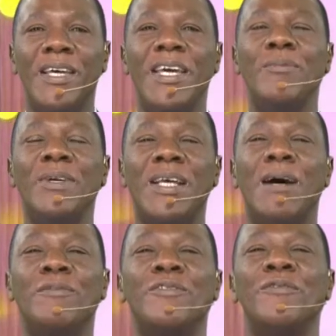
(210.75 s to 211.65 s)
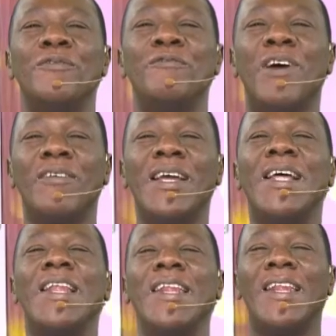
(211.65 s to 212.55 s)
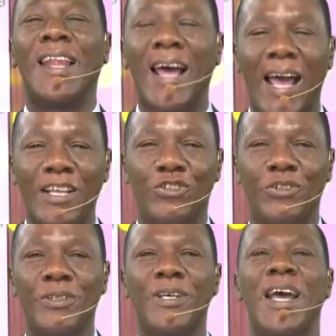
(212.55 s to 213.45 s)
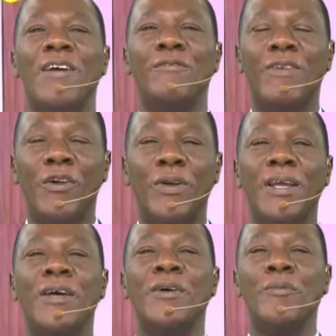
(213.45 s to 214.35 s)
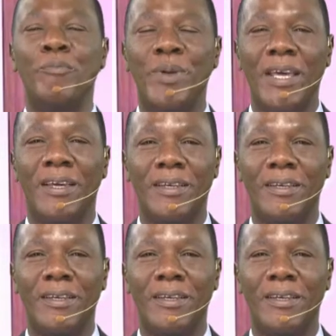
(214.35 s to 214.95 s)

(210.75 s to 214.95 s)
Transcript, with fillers: it becomes very large and very big.